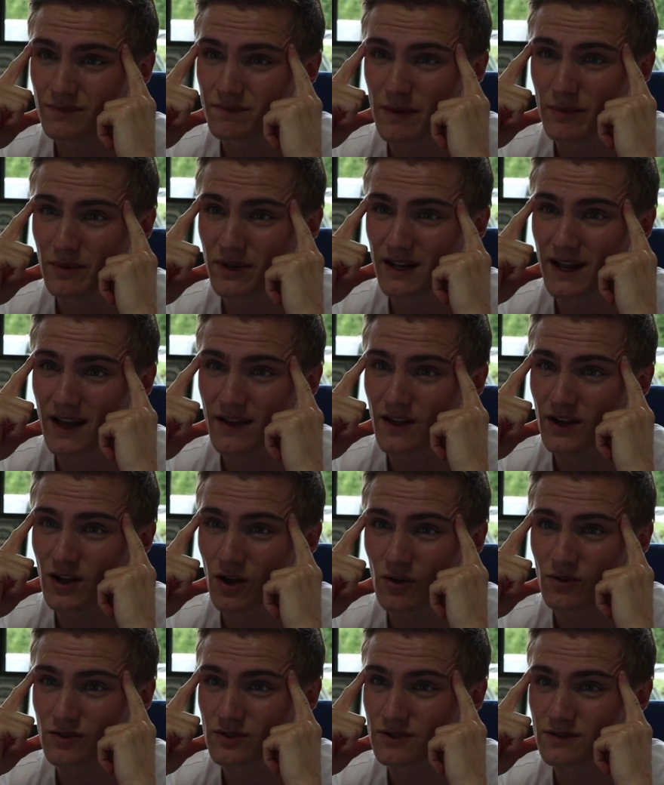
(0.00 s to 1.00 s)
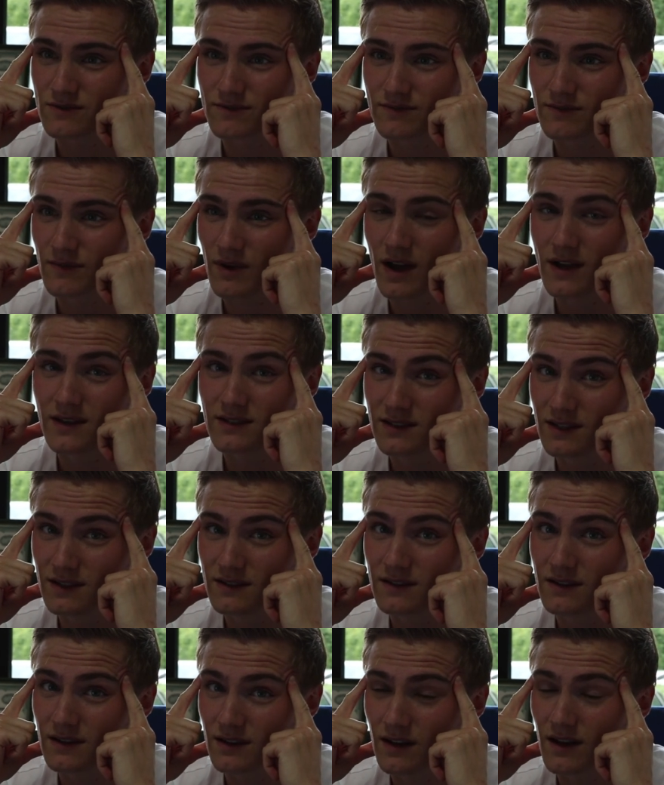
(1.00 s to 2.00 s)
People didn't hit their goals. I
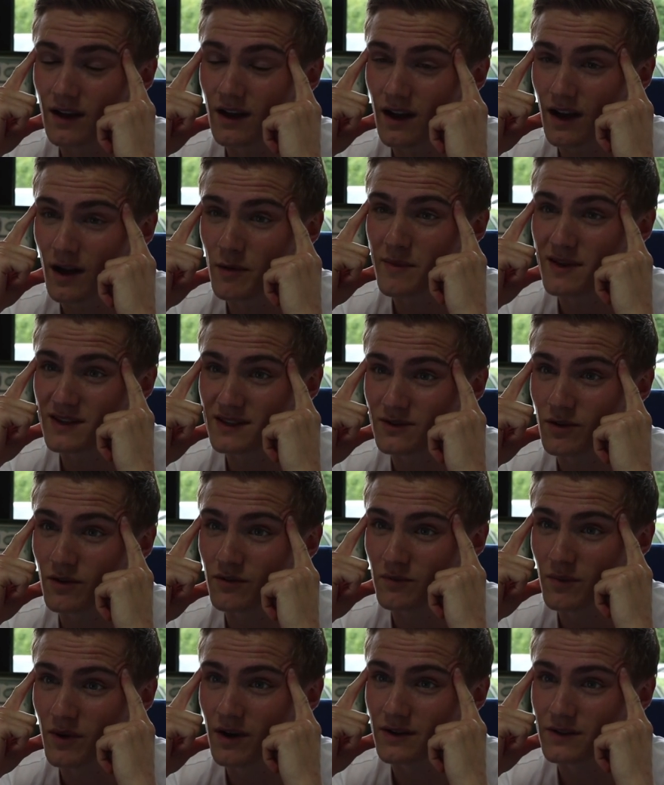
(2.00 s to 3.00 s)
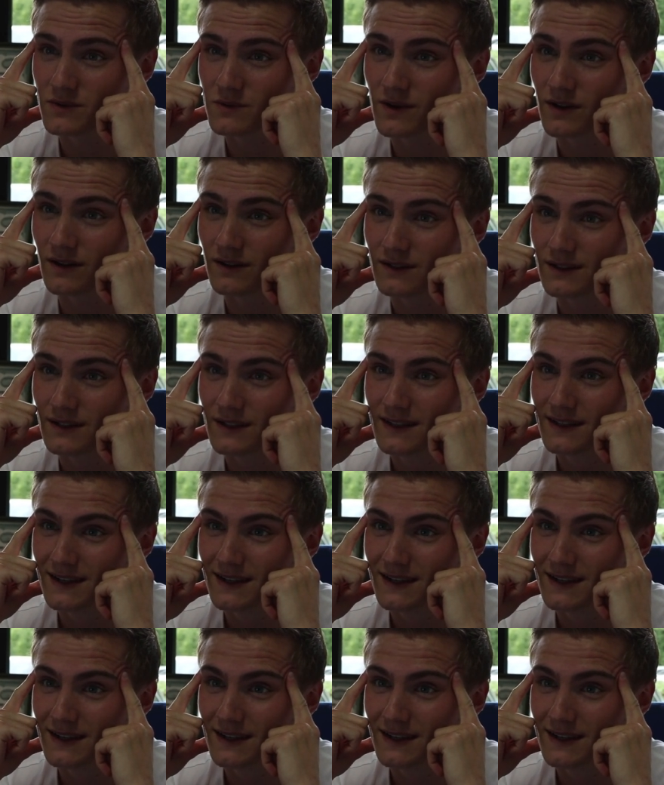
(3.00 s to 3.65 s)
didn't. I missed off mine as well.